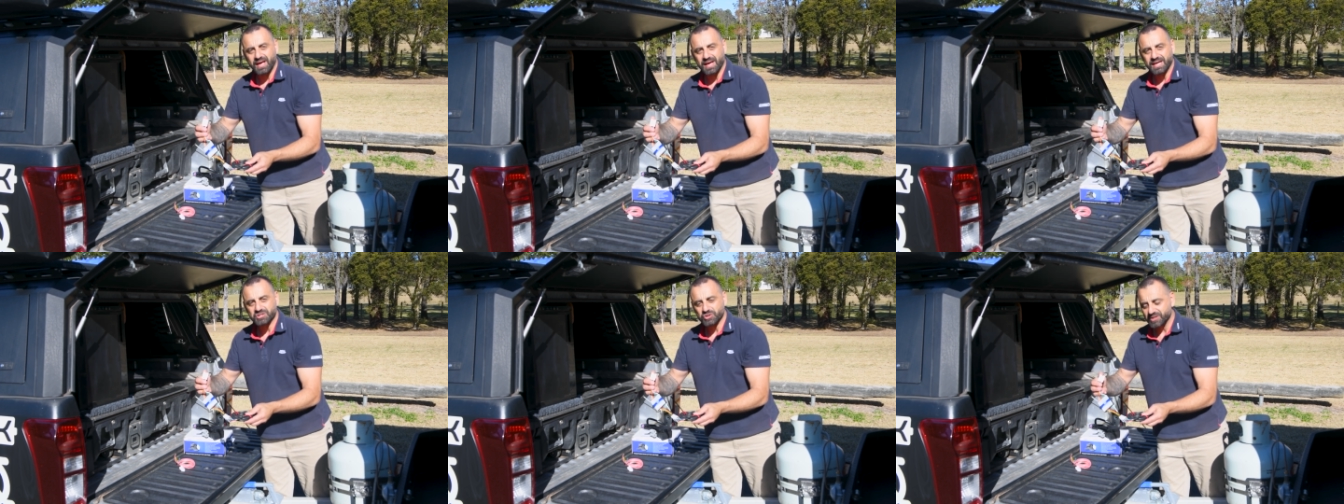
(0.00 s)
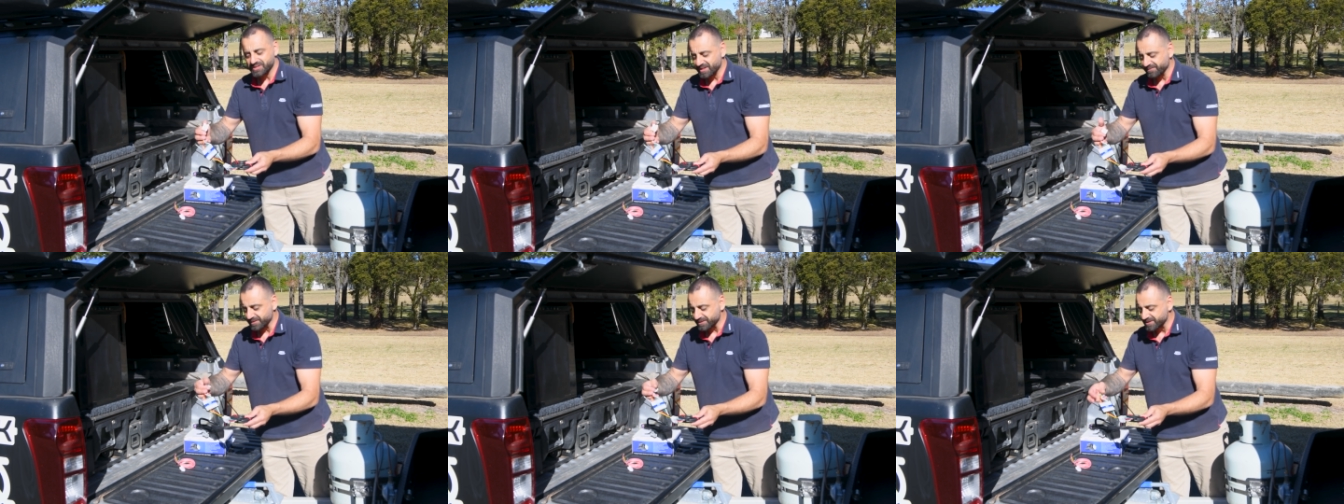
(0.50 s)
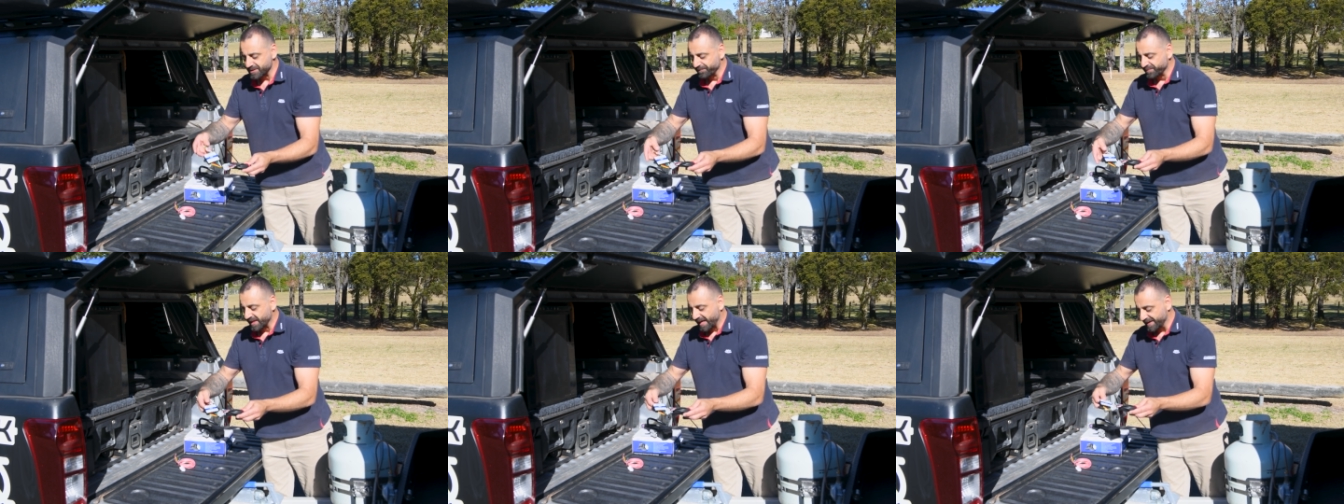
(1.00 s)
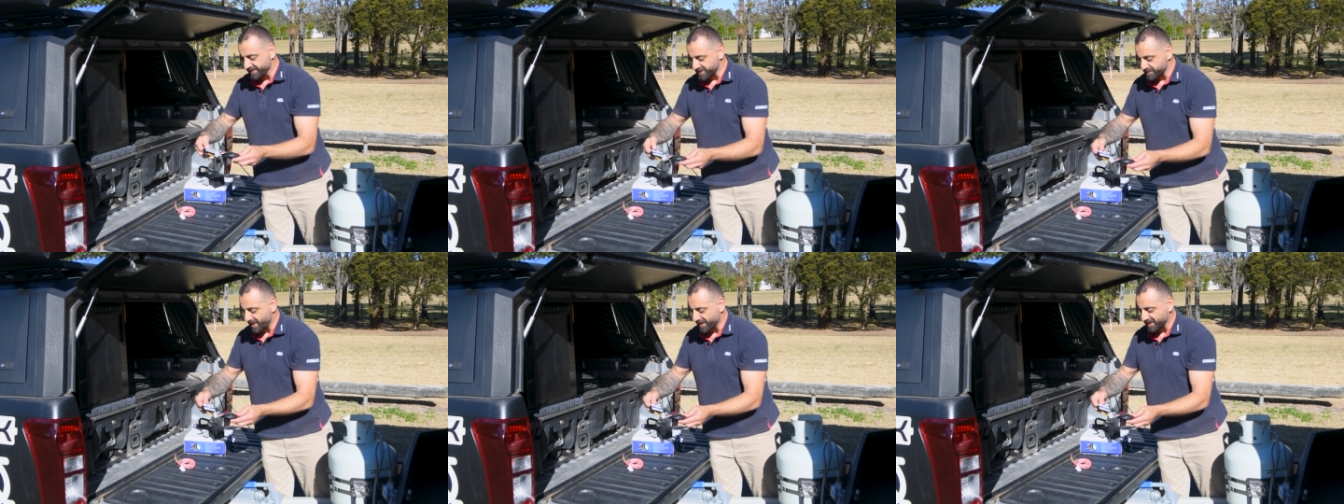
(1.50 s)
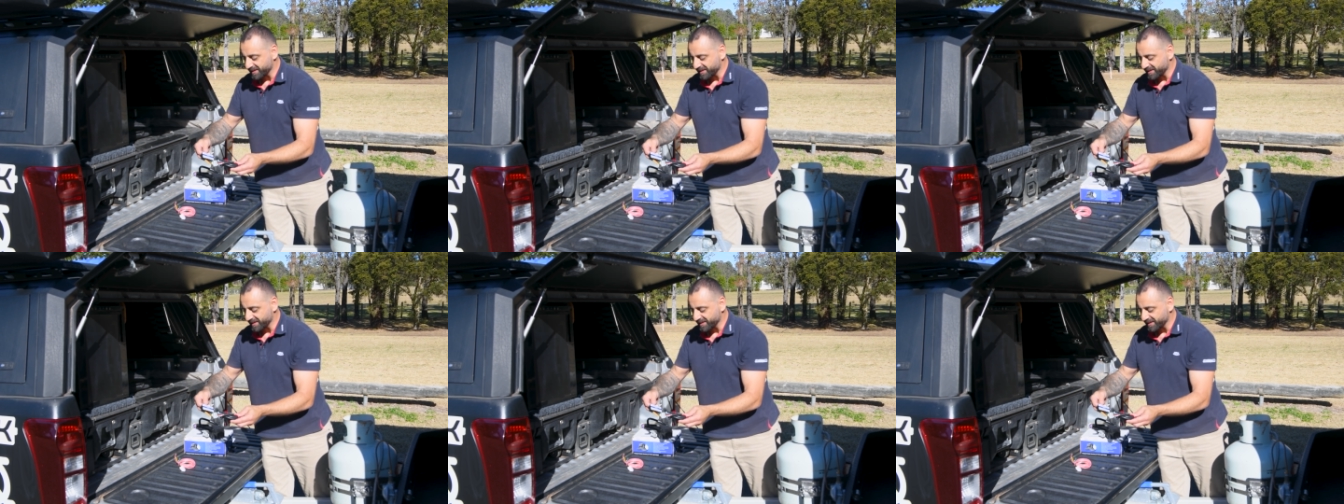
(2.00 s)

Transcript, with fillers: AHI7s and the smart